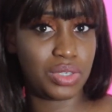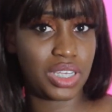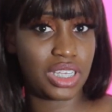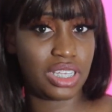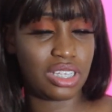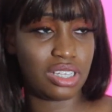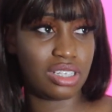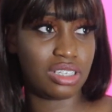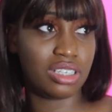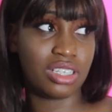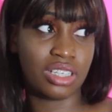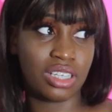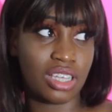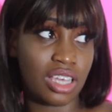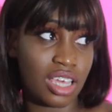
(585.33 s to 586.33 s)
And
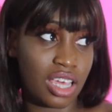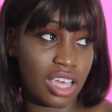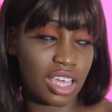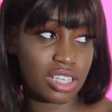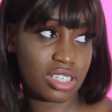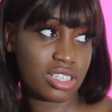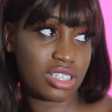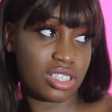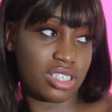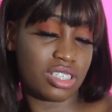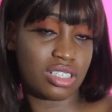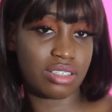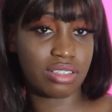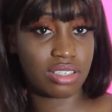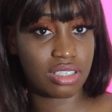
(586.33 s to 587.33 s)
it's
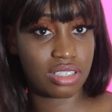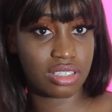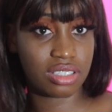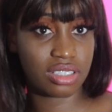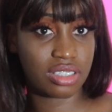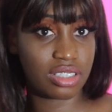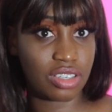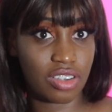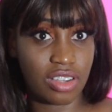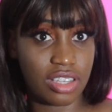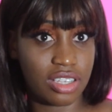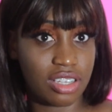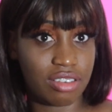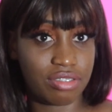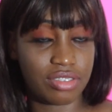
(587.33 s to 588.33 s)
just, it's
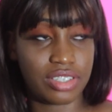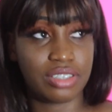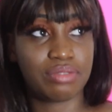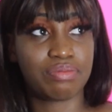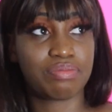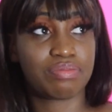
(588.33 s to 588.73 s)
totally different.